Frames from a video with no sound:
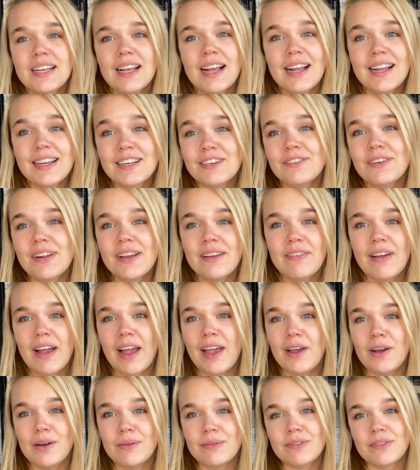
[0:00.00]
I don't have high
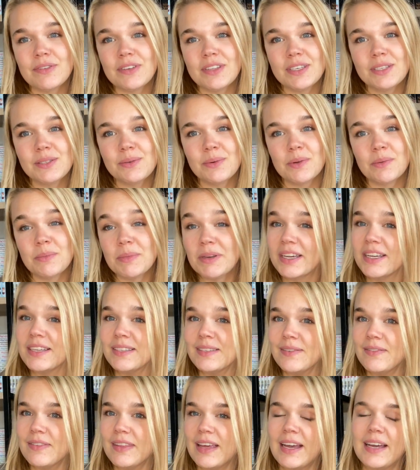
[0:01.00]
hopes for this one because
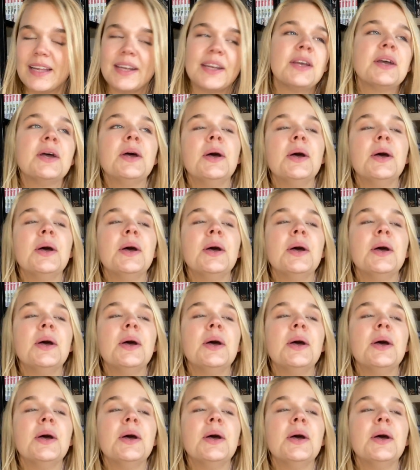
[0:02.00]
of that,